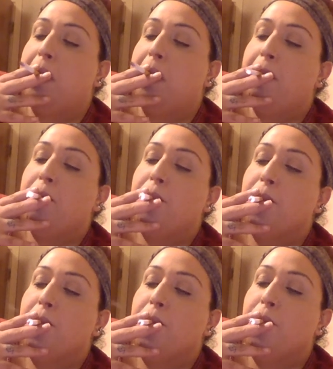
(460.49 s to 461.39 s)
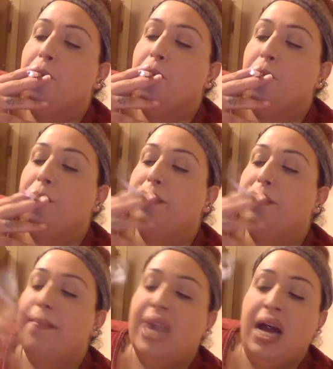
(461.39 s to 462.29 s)

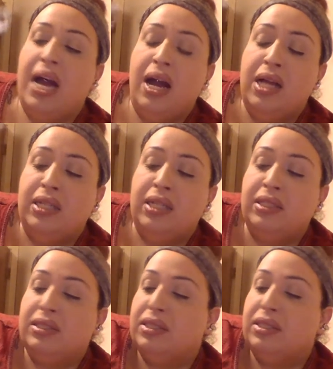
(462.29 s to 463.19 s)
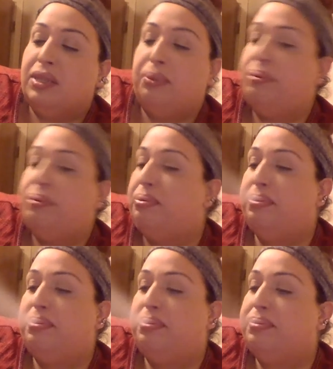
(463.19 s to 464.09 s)

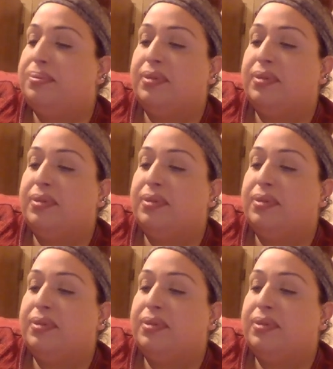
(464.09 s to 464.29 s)
Nothing is said.